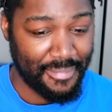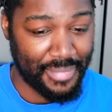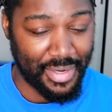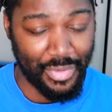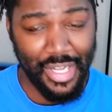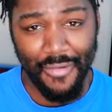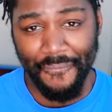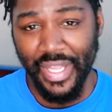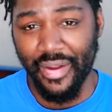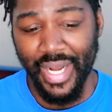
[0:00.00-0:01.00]
but we're gonna
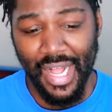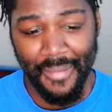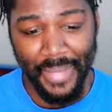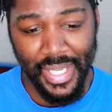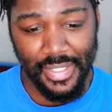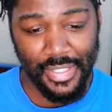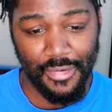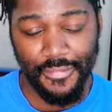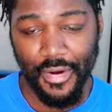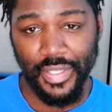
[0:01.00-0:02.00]
figure it out, man.
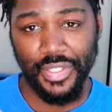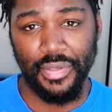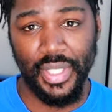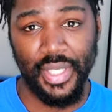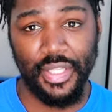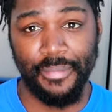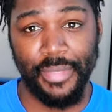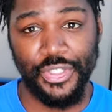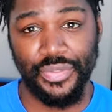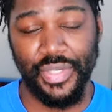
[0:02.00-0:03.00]
So far, so good. The
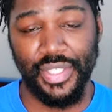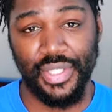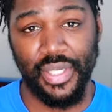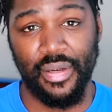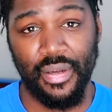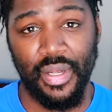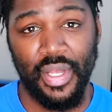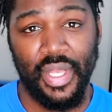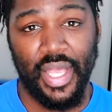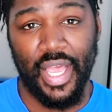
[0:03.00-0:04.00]
mystery is there,
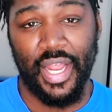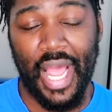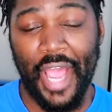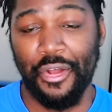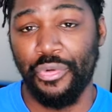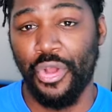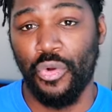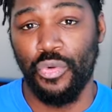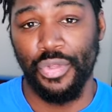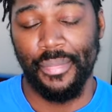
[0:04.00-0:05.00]
and I don't
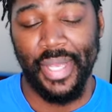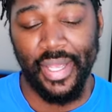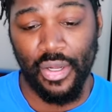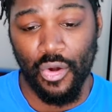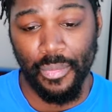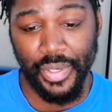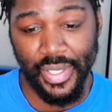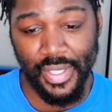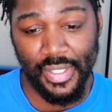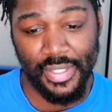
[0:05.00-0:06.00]
know who the main culprit
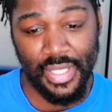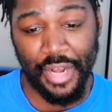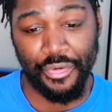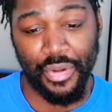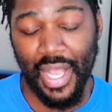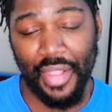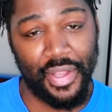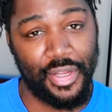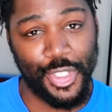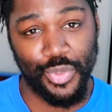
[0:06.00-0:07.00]
is. I don't know how
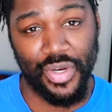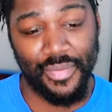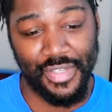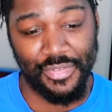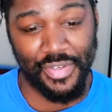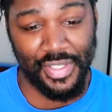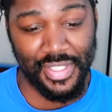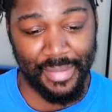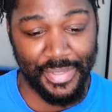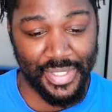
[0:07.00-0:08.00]
they're gonna swerve us for
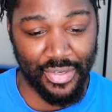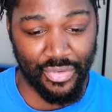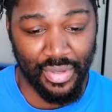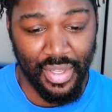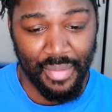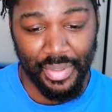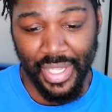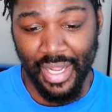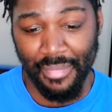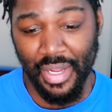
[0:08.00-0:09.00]
this episode, but
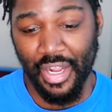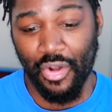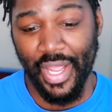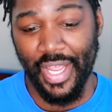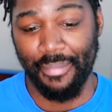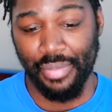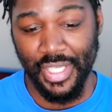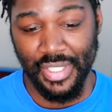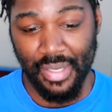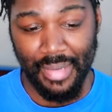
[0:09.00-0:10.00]
like, I'm gonna go ahead and
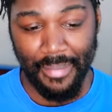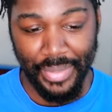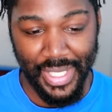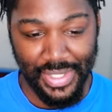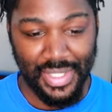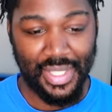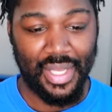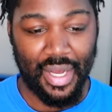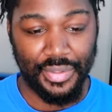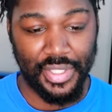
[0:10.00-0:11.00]
place all my bets
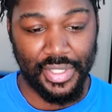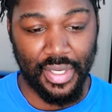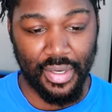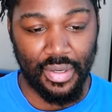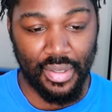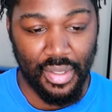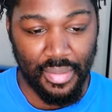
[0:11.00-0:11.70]
on this girl,